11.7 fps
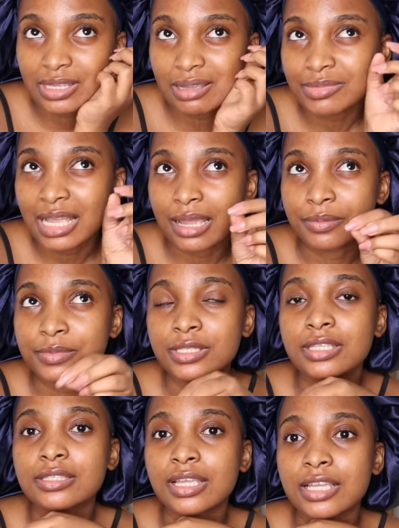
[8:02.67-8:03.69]
sometimes
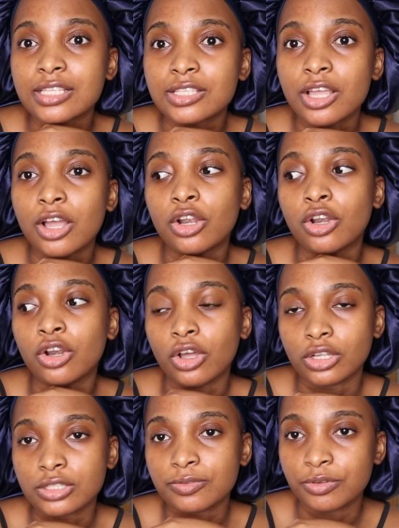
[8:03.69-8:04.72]
it takes a
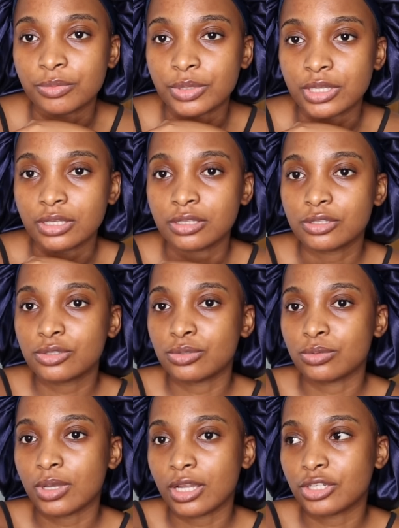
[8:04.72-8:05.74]
lot for me
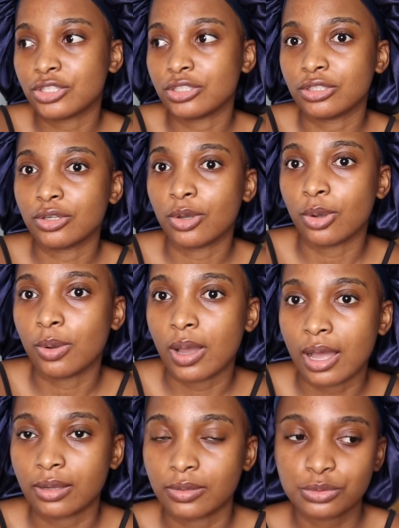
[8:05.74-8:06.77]
to actually go
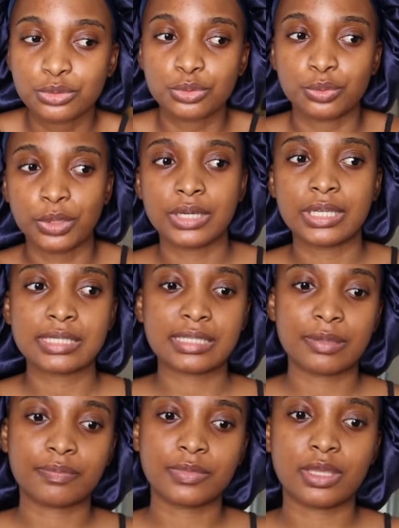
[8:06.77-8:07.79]
out wearing
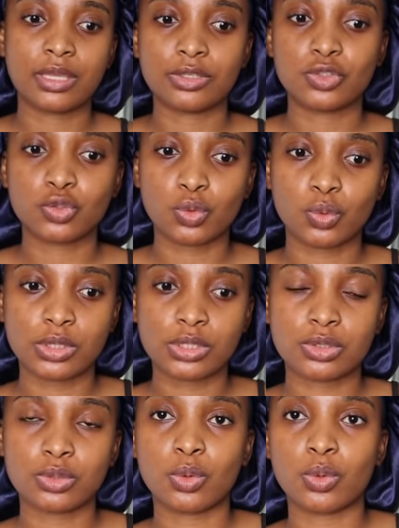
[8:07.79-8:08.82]
something
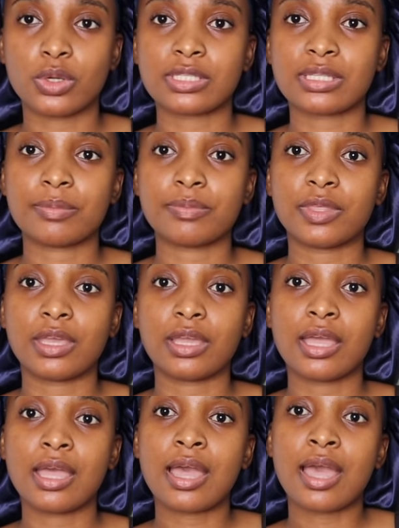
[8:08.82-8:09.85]
short or
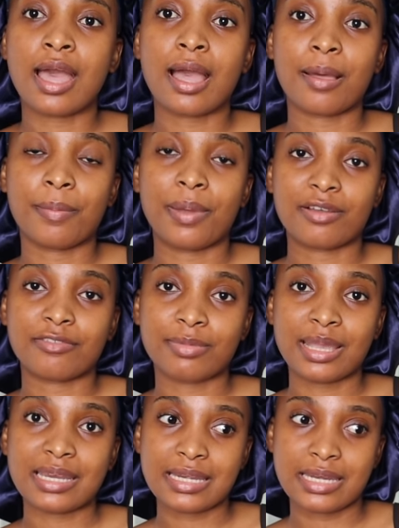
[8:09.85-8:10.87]
something above
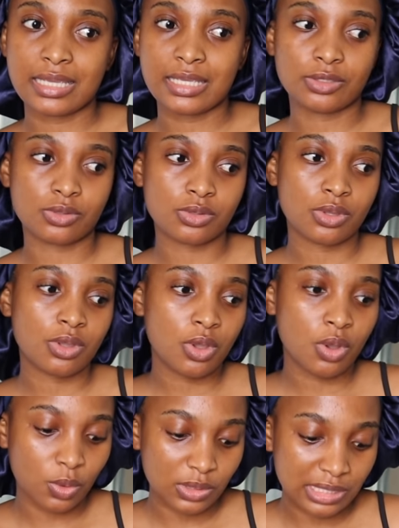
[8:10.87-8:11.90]
my knees,
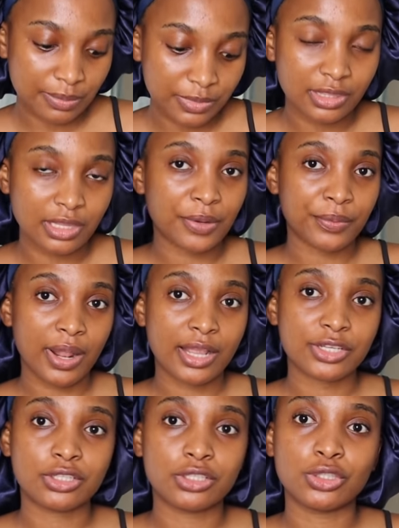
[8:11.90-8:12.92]
or something that would
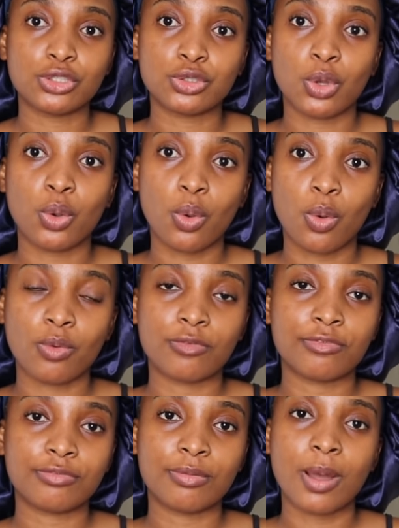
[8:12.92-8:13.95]
actually show
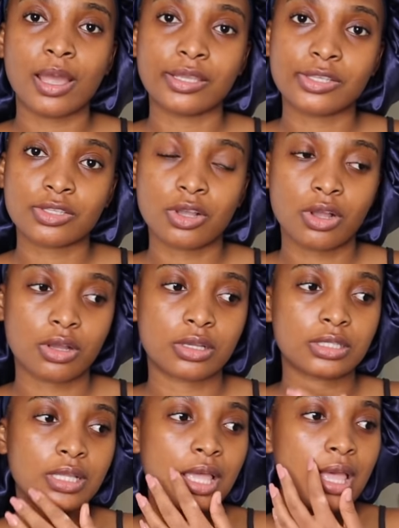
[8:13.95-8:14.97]
off my
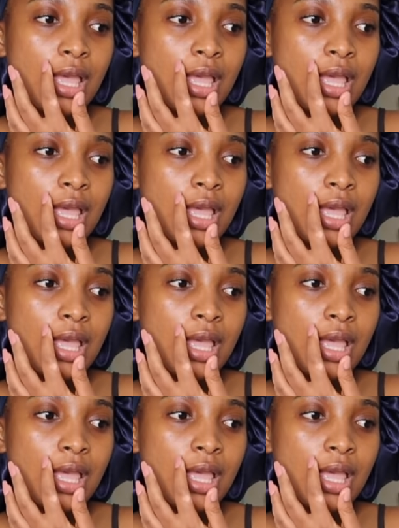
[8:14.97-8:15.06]
scars.